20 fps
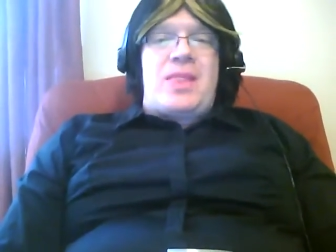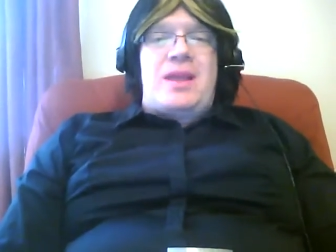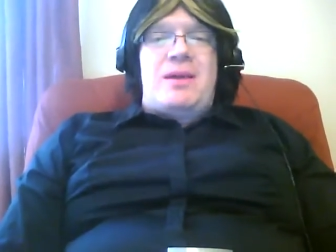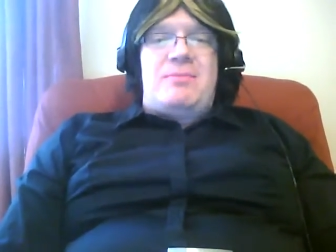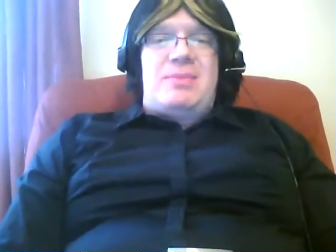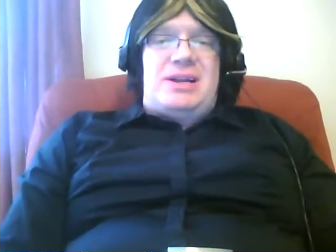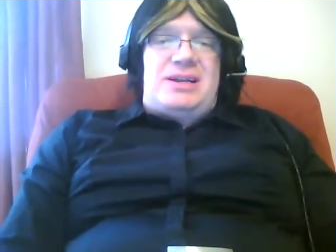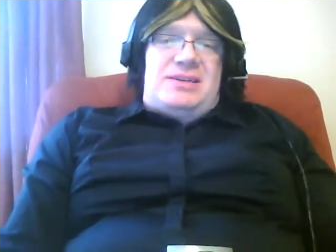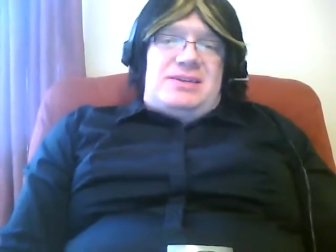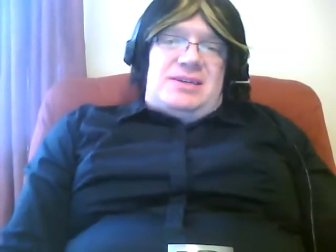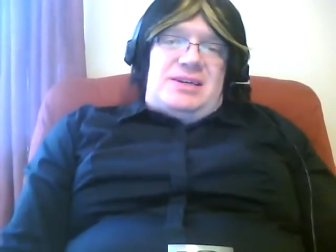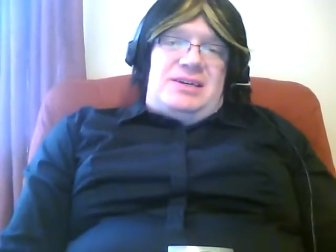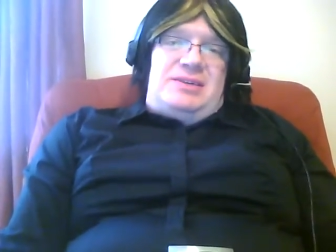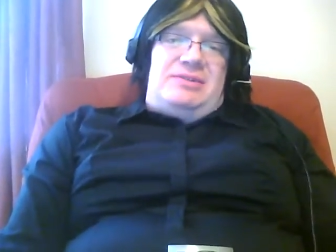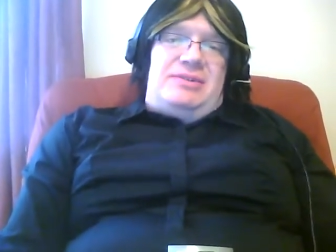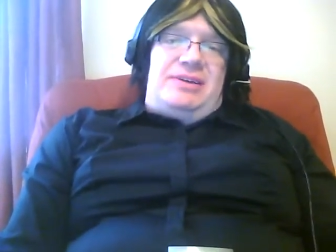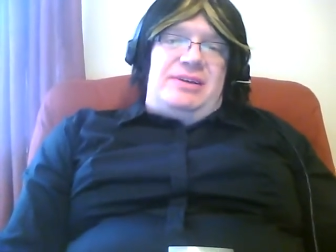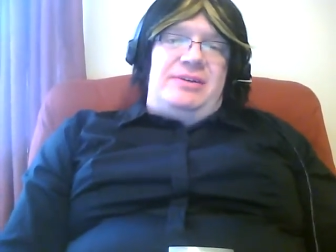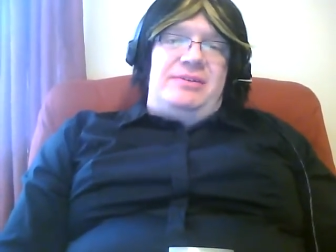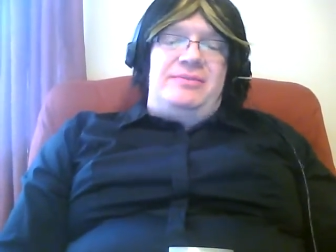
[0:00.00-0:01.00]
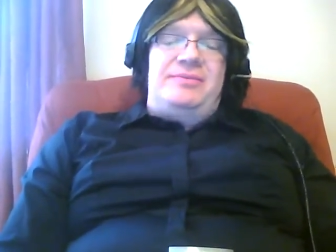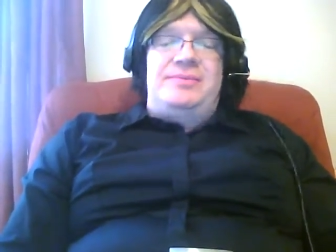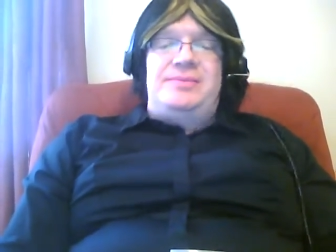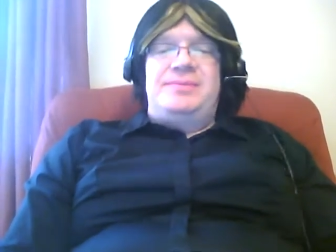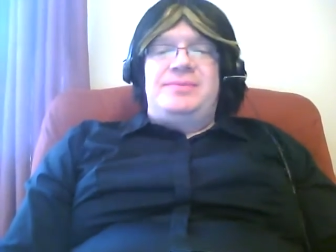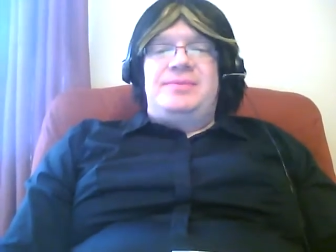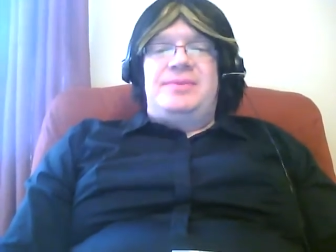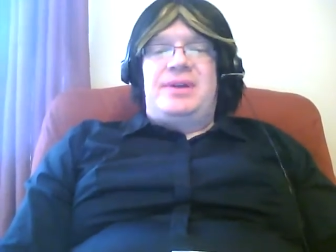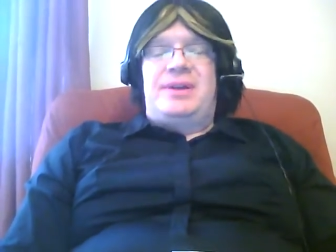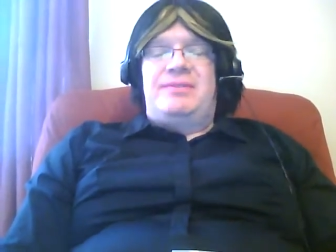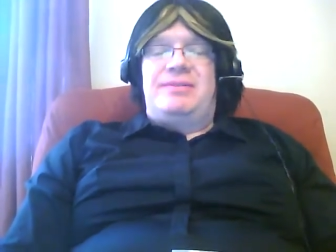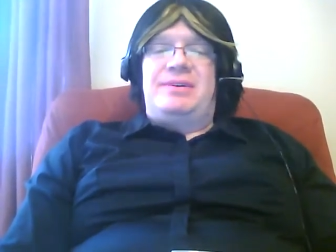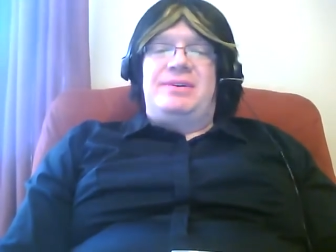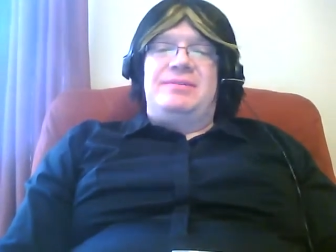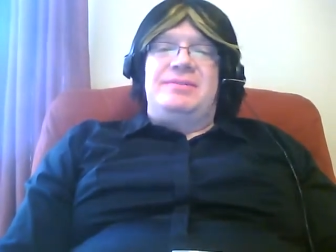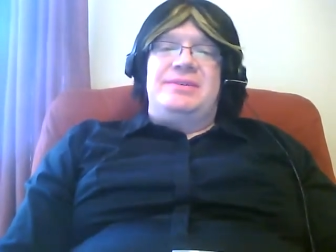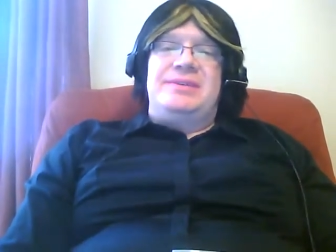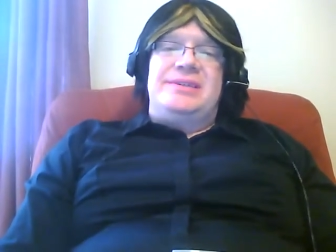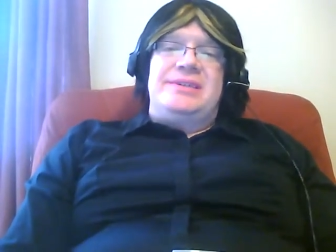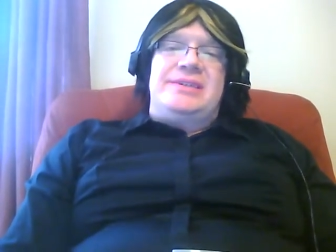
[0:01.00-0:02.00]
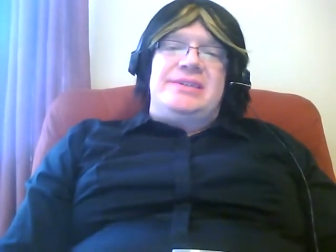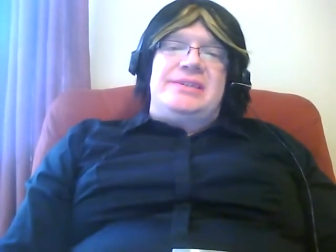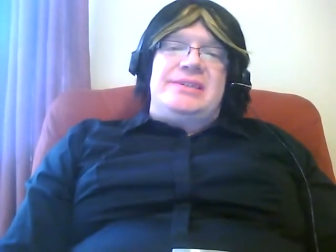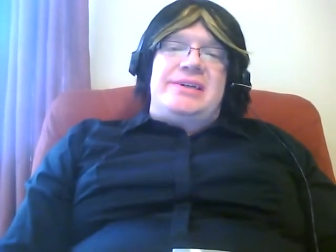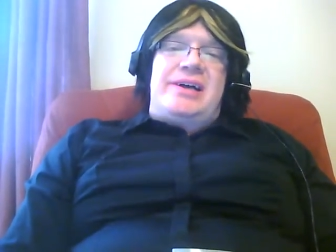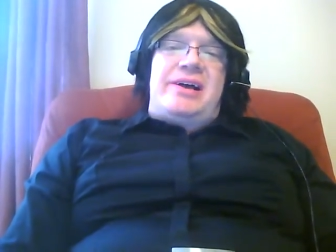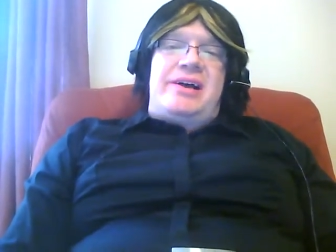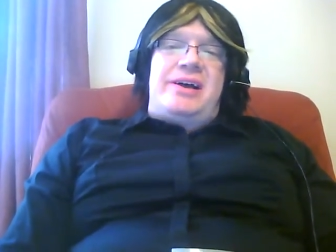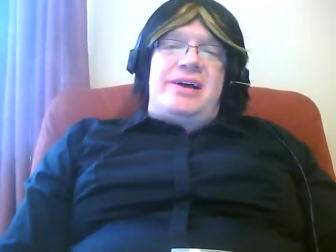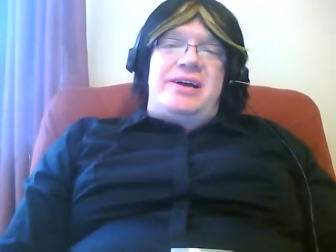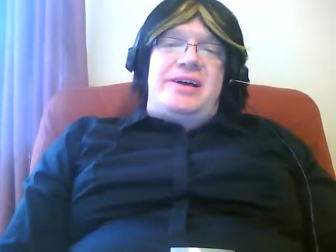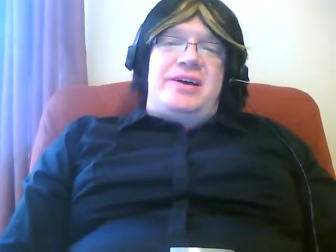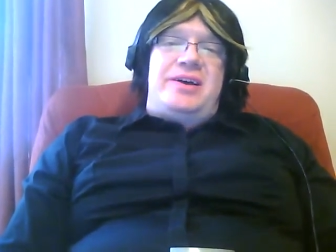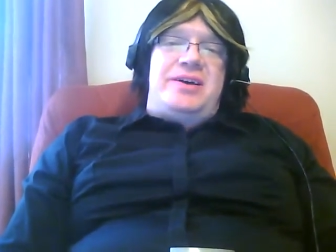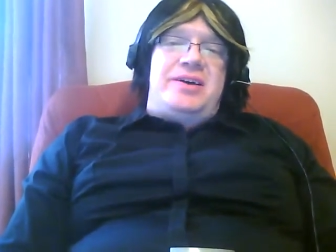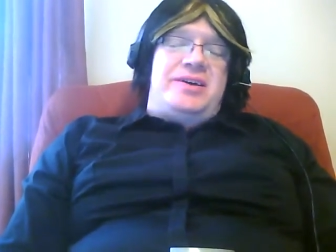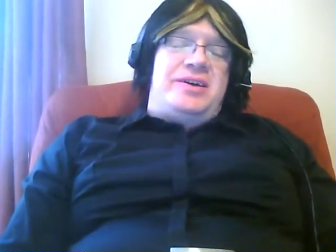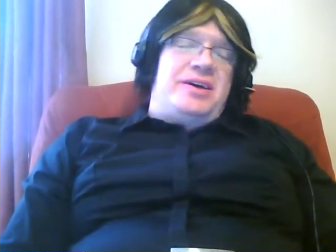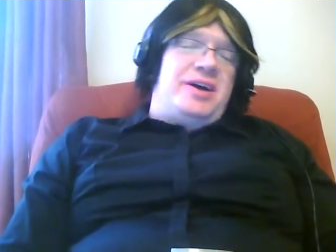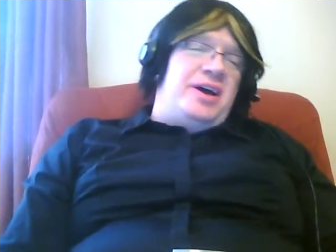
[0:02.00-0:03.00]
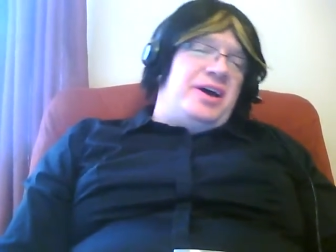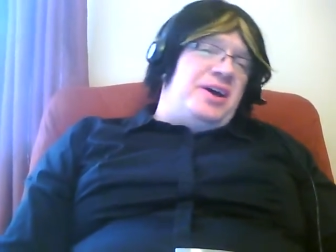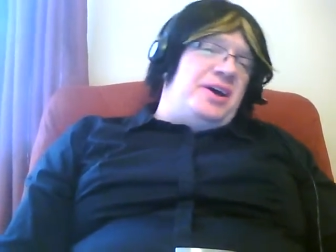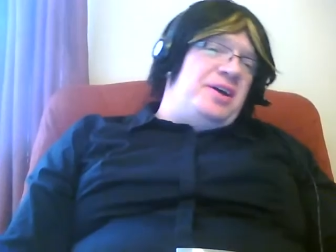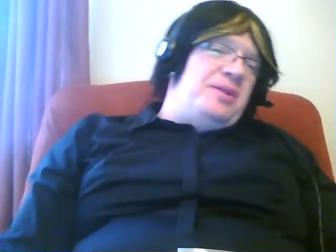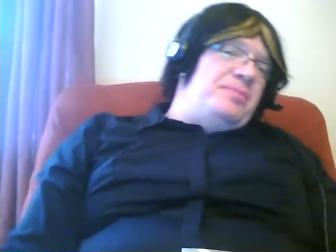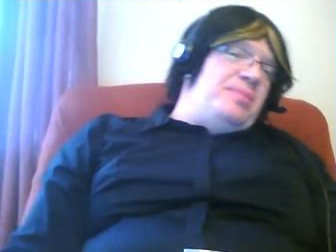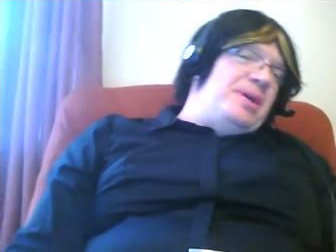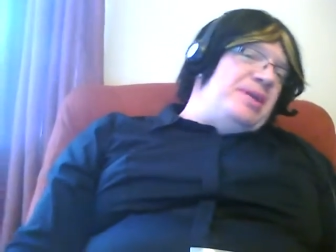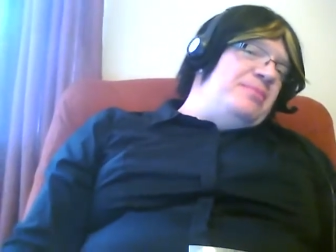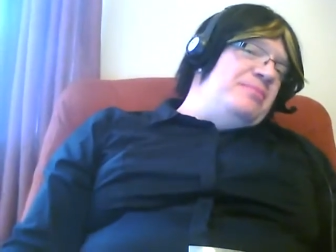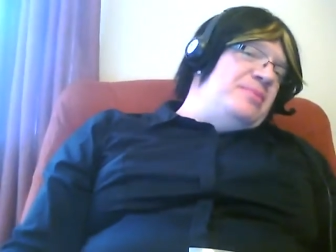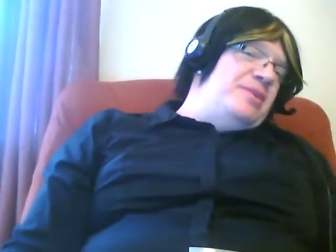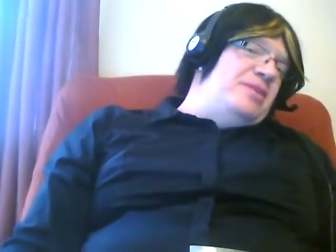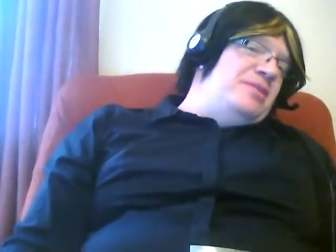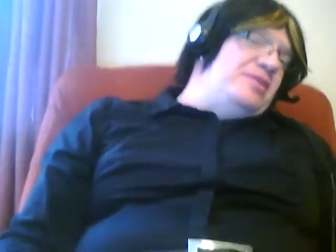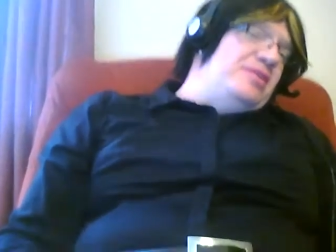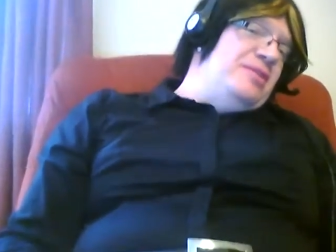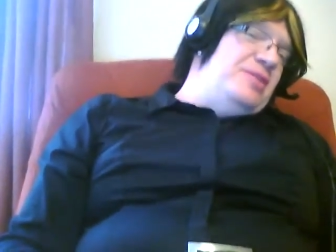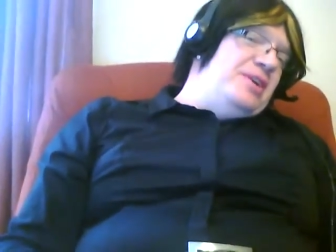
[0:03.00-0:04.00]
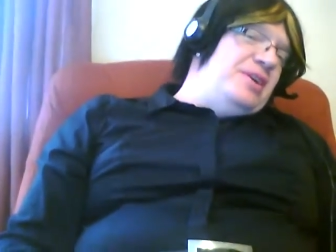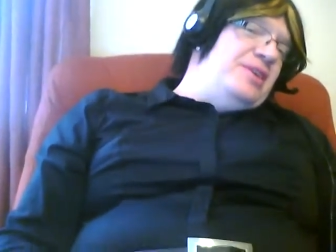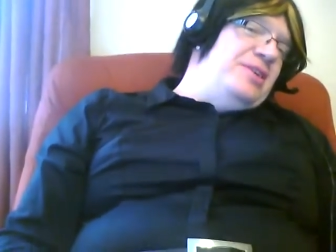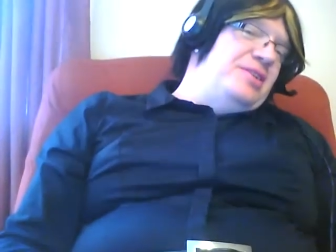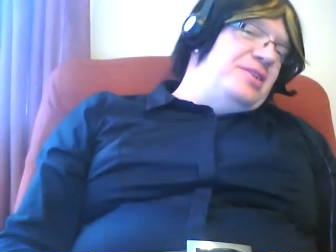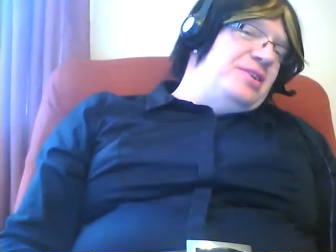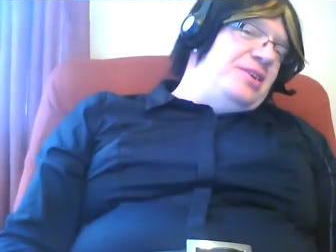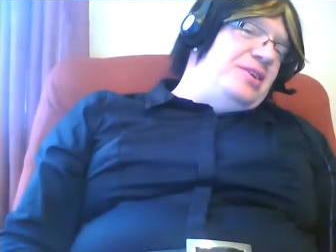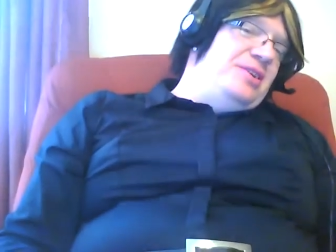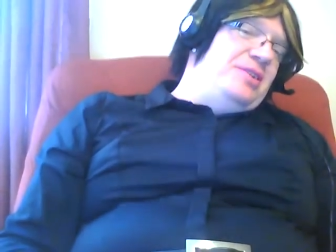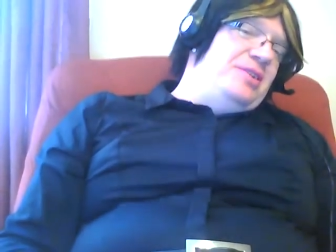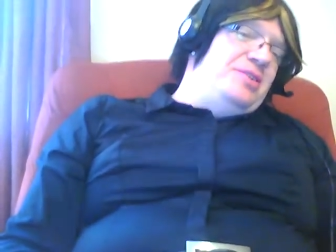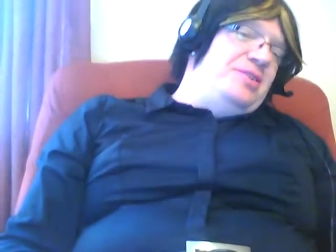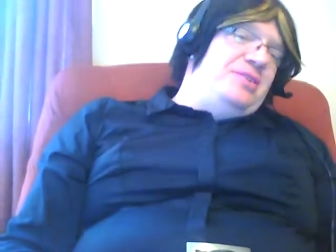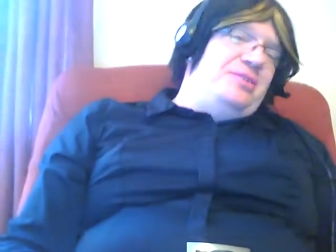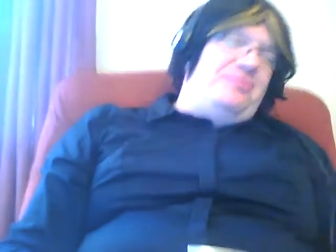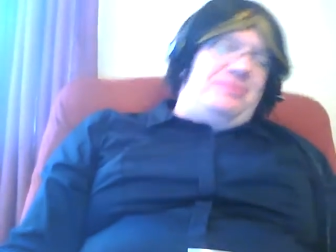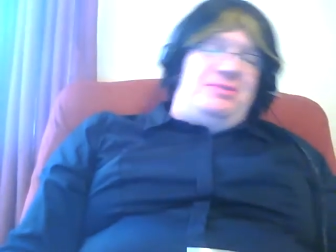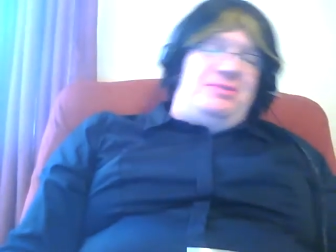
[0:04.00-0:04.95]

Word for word: But, anyway, whatever. Uh, I'll paint my toenails, I guess.